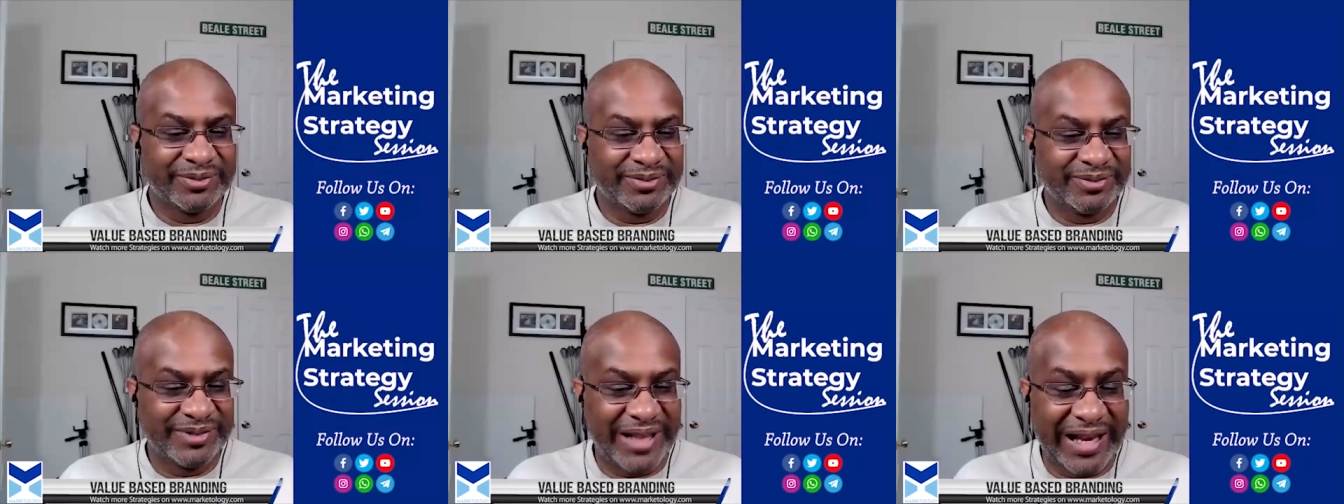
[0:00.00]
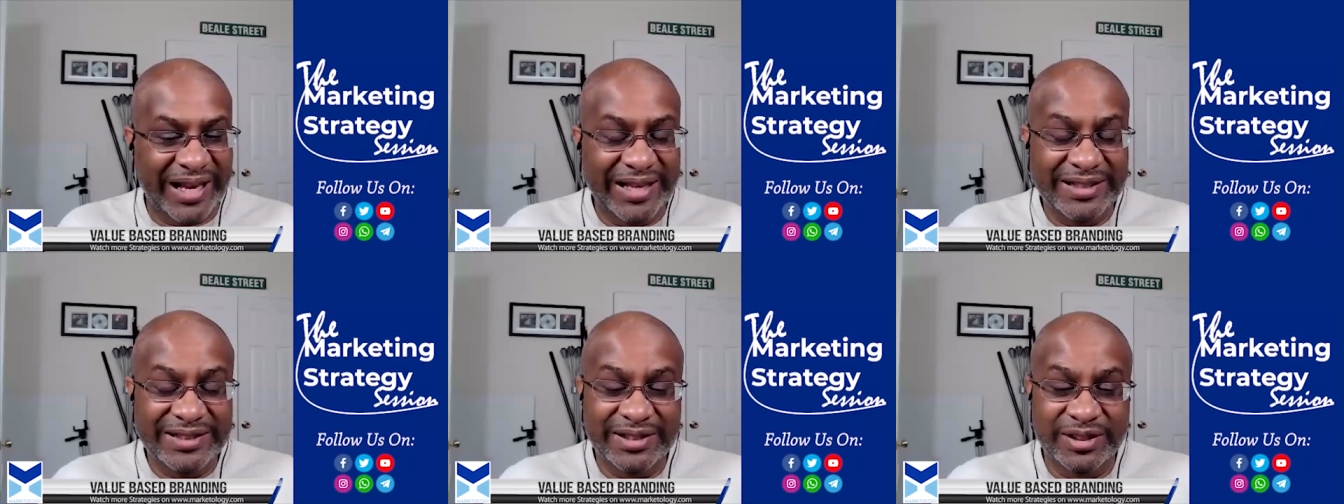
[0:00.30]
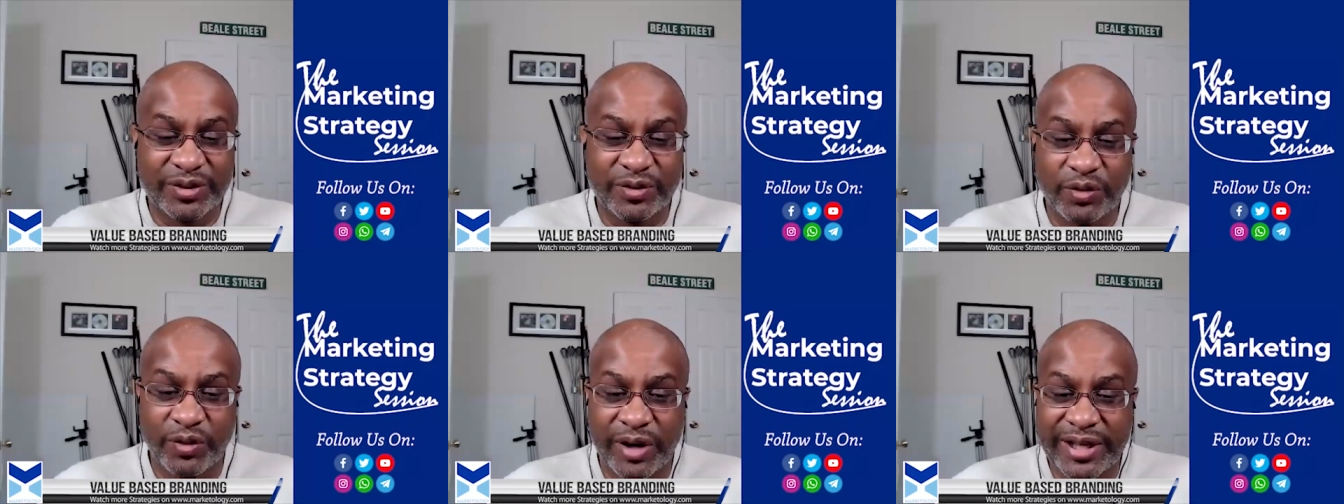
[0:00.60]
That is a
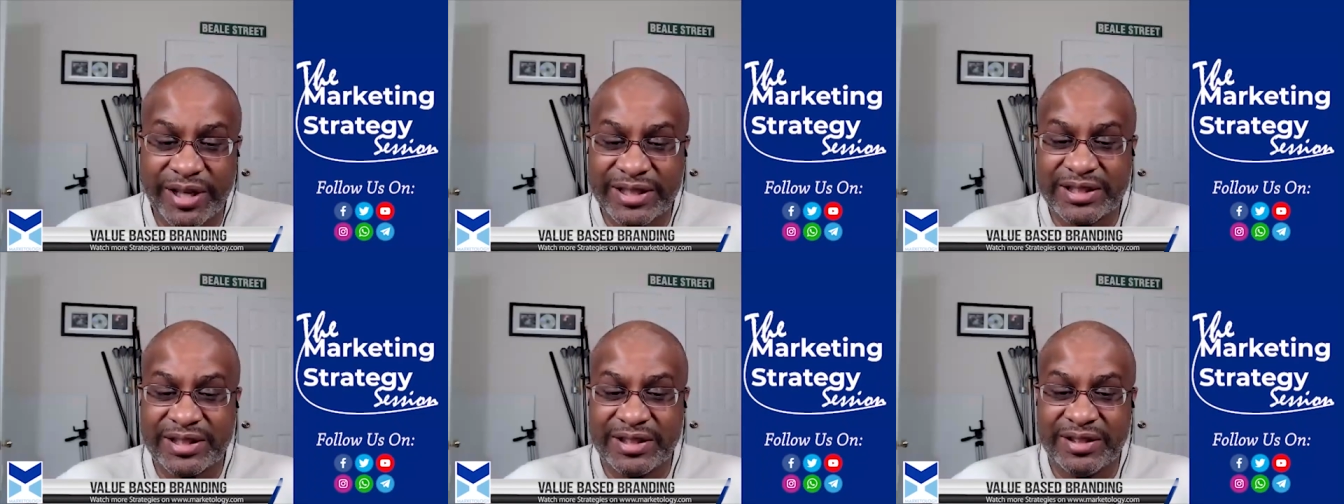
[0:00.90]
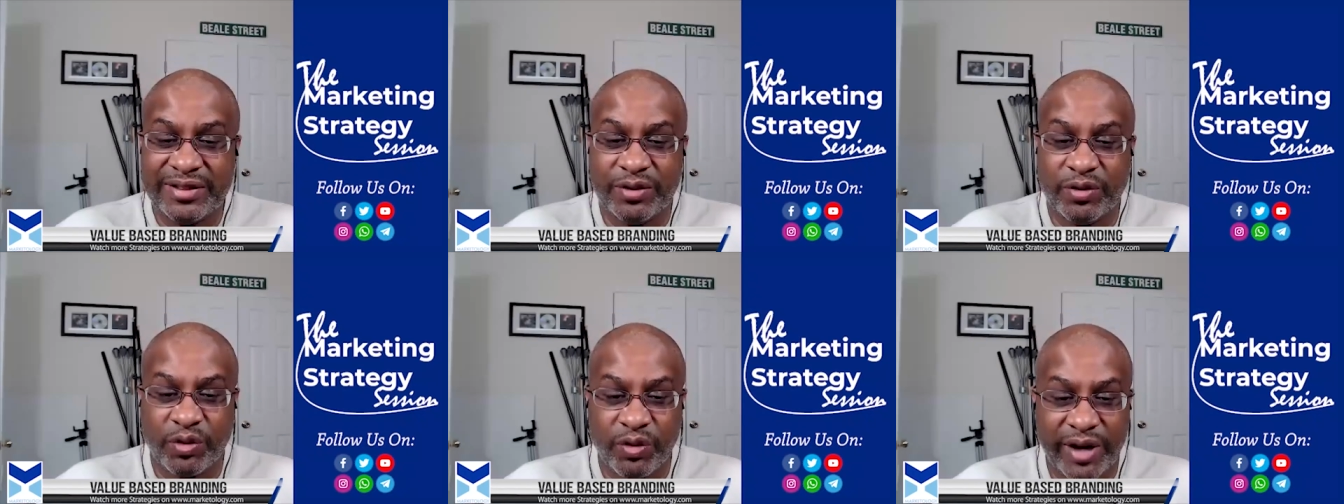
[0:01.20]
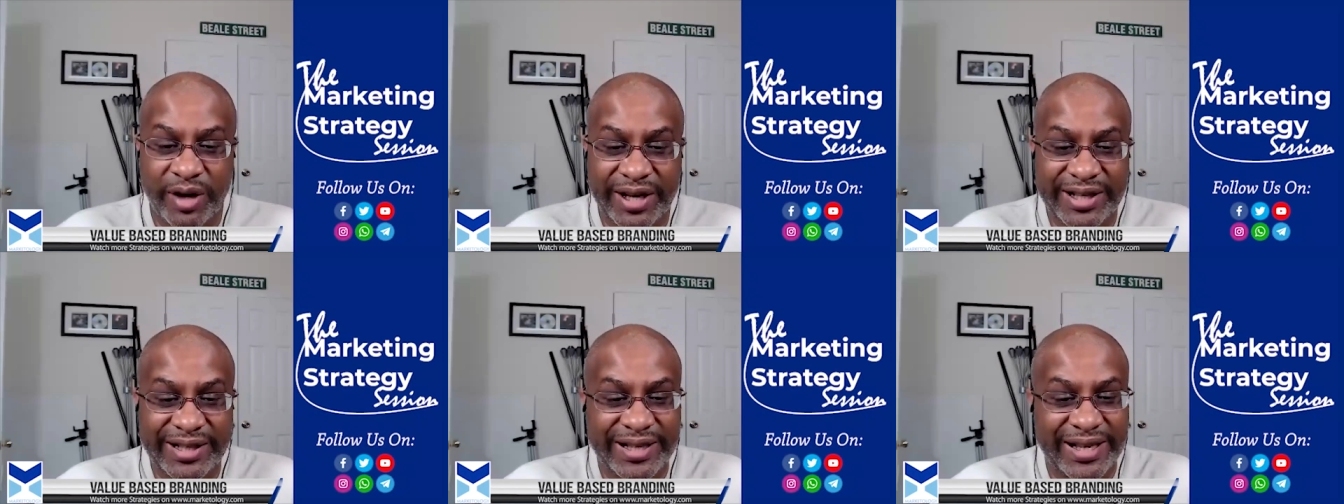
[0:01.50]

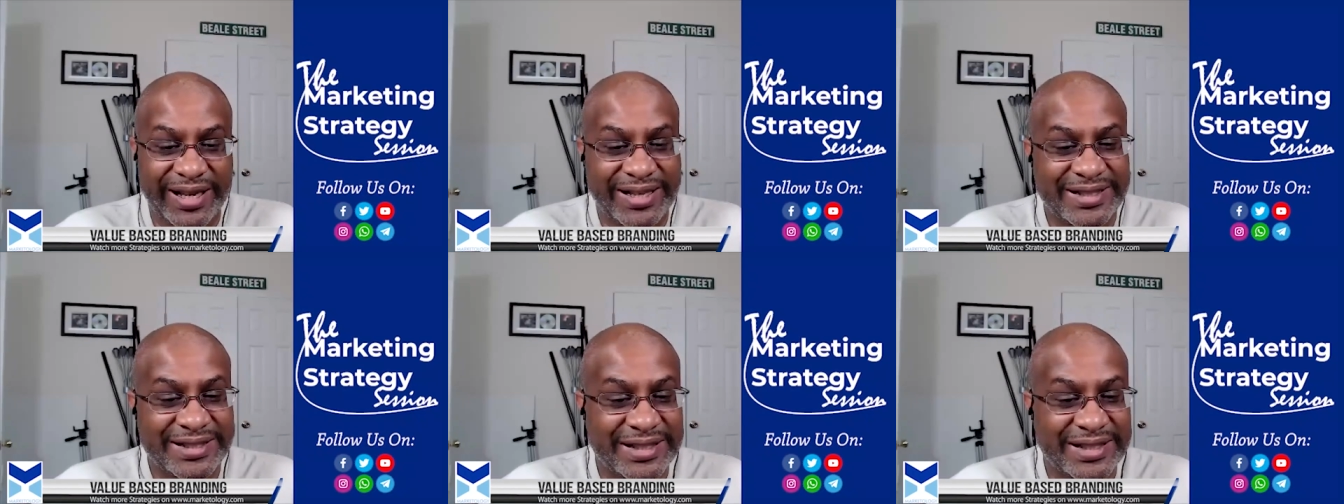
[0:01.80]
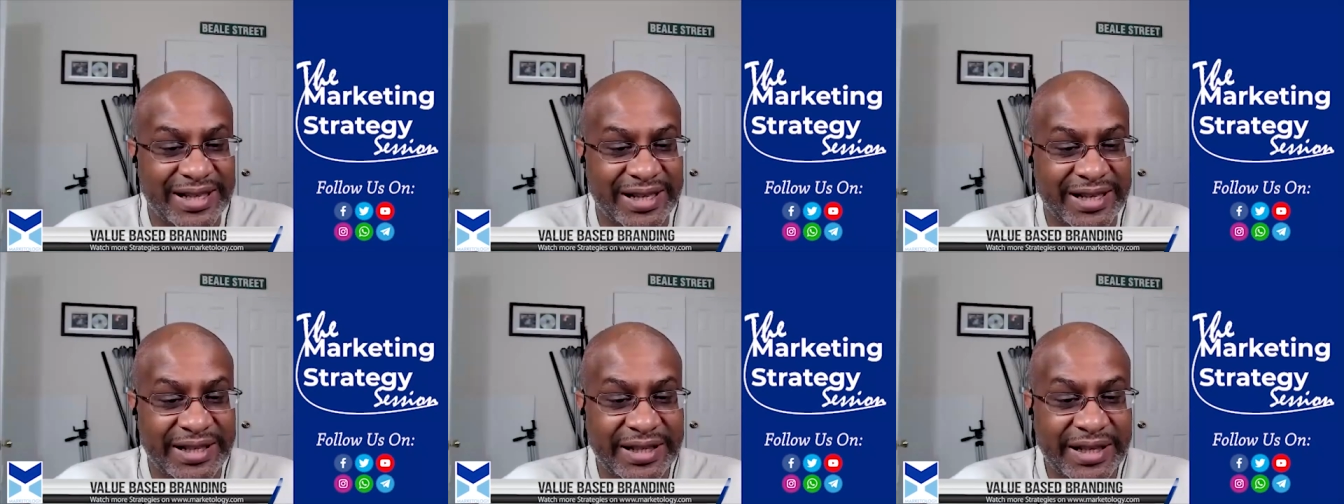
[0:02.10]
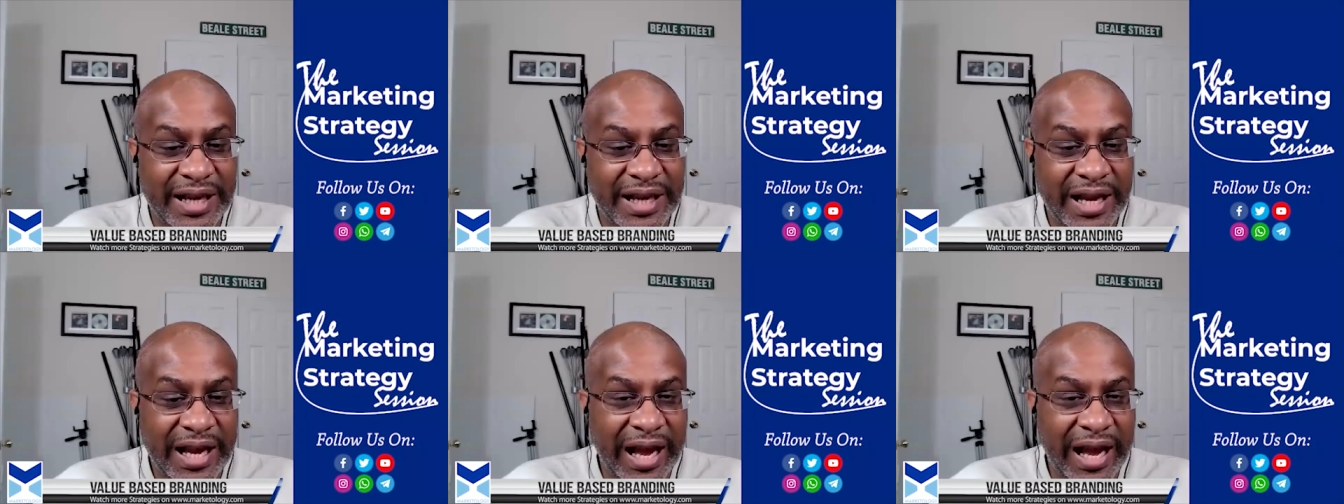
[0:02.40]
great case study.